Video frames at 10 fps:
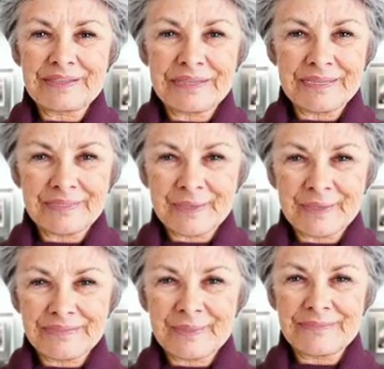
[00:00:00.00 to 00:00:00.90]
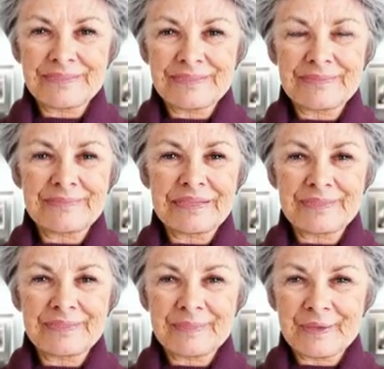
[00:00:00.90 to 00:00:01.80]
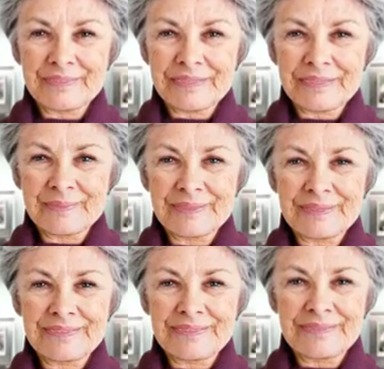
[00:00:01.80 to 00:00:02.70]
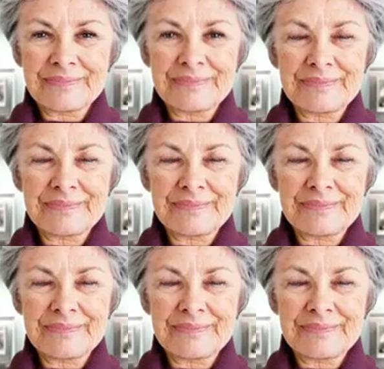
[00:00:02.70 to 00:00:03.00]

The lungs are formed, but do not yet work.